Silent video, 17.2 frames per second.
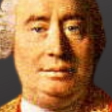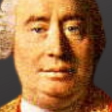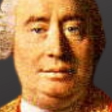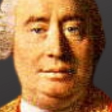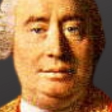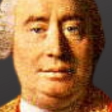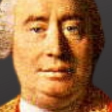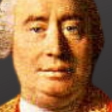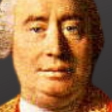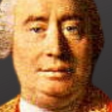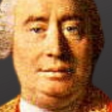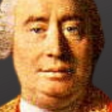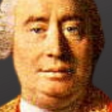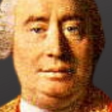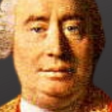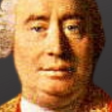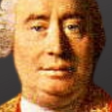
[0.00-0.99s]

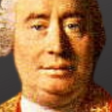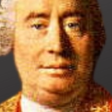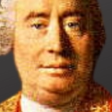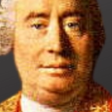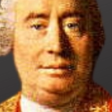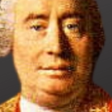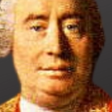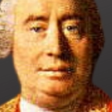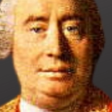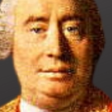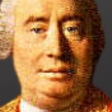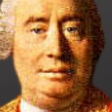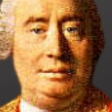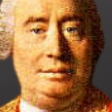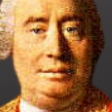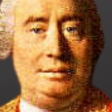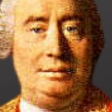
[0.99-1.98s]

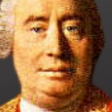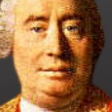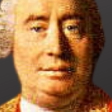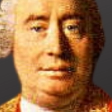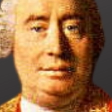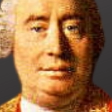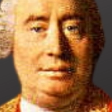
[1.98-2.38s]
(no one is talking)